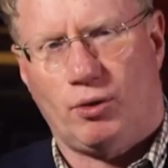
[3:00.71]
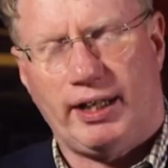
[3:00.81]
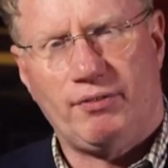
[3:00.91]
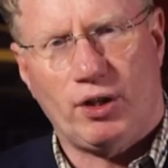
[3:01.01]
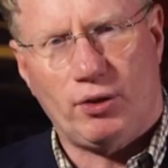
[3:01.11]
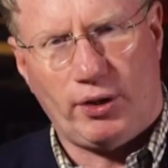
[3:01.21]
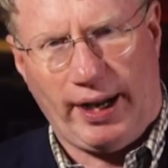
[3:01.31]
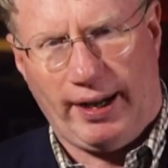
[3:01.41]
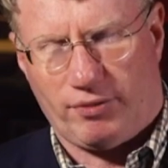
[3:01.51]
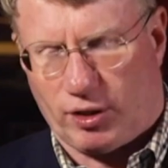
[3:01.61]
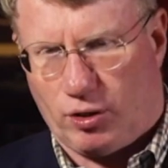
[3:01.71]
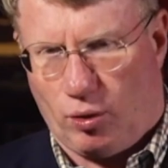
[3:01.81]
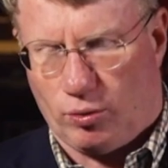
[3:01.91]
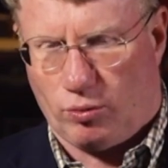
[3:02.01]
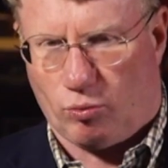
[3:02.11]
even though you have the
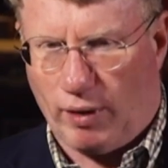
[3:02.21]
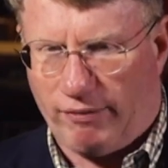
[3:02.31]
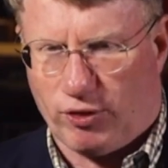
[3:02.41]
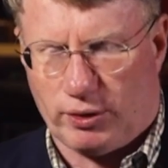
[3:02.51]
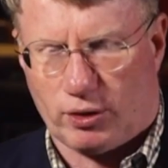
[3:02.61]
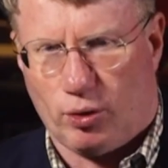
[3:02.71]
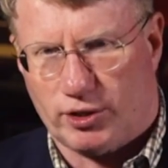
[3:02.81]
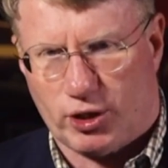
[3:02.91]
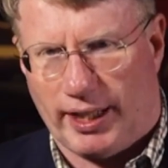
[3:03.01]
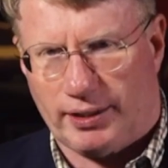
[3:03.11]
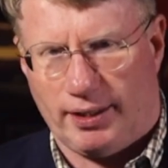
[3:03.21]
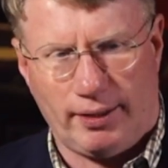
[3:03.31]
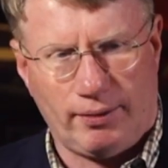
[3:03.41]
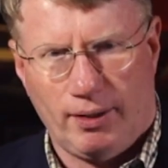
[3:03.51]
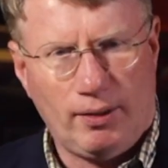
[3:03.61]
Colt rifle and the Colt
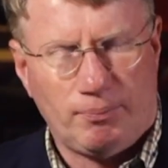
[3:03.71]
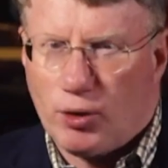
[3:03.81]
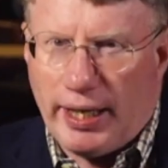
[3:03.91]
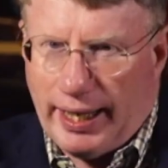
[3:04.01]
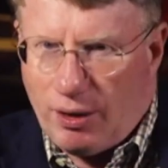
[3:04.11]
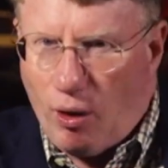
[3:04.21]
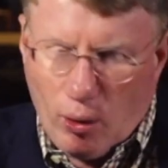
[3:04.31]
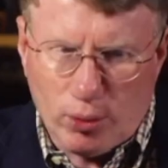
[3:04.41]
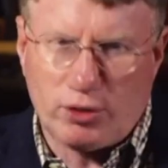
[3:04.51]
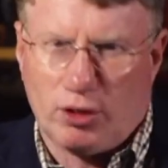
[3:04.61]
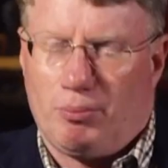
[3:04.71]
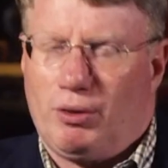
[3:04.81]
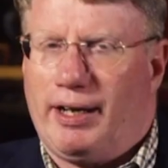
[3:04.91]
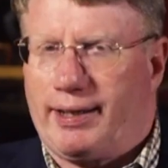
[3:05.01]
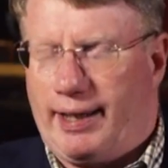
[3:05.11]
shotgun, you can't hold them
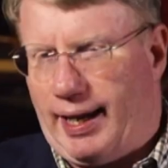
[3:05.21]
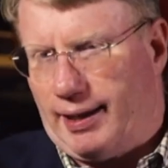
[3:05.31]
like a